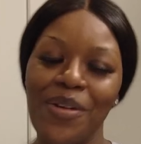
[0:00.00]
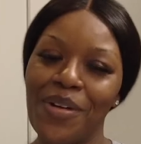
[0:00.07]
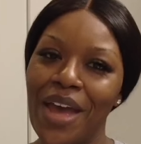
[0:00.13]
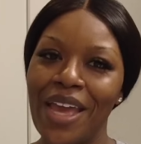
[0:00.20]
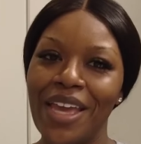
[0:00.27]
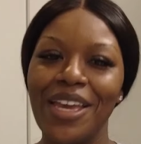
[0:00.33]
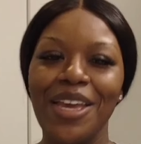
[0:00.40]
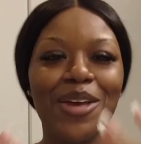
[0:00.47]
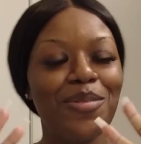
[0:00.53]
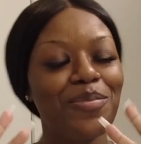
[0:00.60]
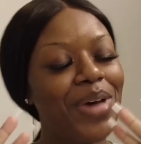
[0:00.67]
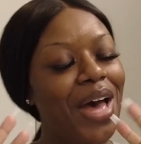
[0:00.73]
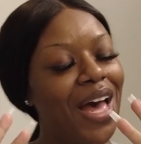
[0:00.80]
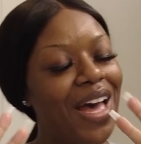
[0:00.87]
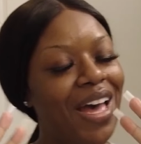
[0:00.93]
Okay,
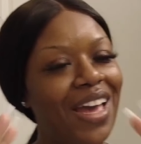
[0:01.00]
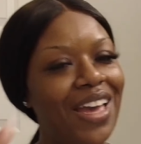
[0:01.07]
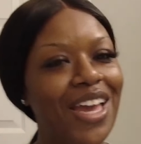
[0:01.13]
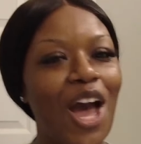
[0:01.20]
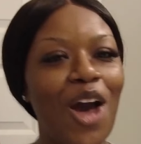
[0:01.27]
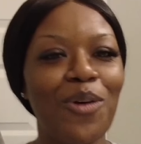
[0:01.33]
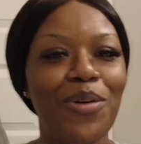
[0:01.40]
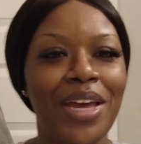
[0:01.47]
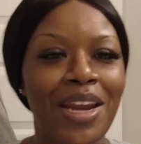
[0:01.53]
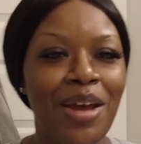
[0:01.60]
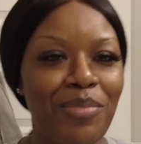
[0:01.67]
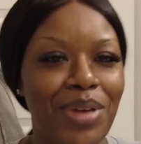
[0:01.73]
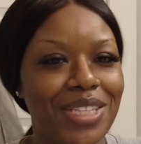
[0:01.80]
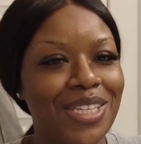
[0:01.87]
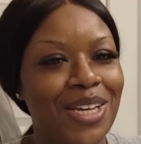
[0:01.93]
bye. Oh, and I'm
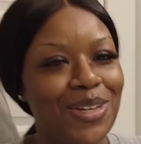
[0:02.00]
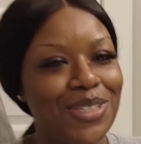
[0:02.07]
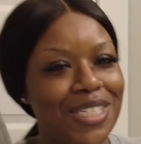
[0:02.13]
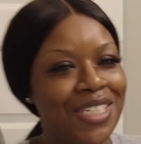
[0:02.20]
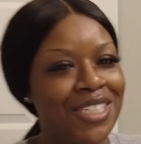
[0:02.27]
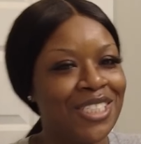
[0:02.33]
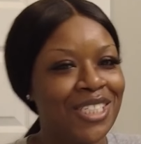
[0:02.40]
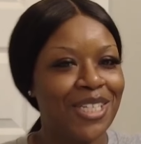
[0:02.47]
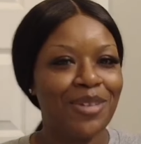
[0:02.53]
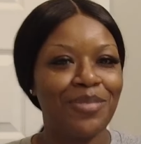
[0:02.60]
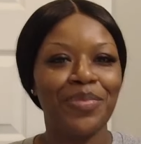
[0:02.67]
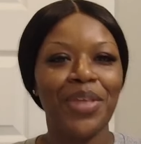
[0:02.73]
about to go to the gym.